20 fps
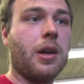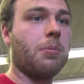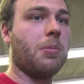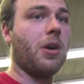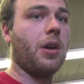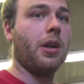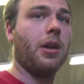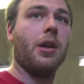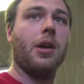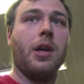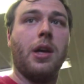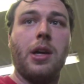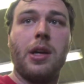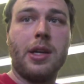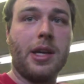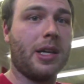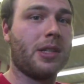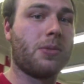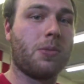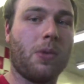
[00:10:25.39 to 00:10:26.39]
But
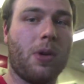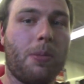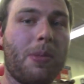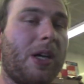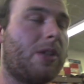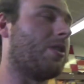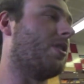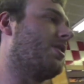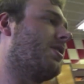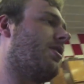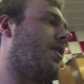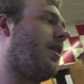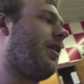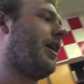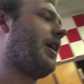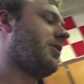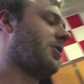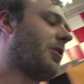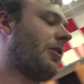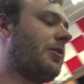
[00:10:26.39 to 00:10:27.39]
yes, we're about to
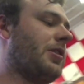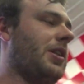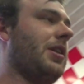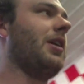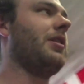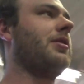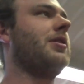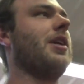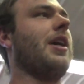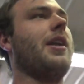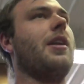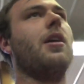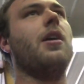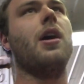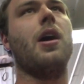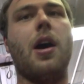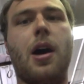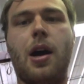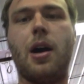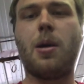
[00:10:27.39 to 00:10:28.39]
start SRT 10
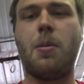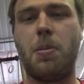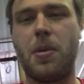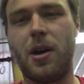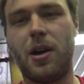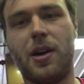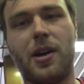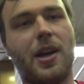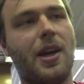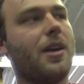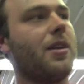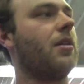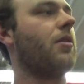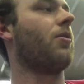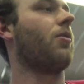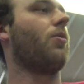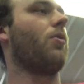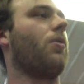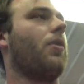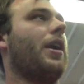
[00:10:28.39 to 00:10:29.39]
up again
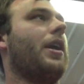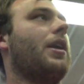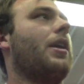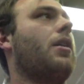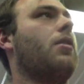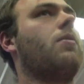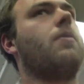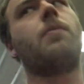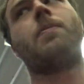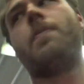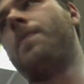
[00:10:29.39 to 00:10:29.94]
right now.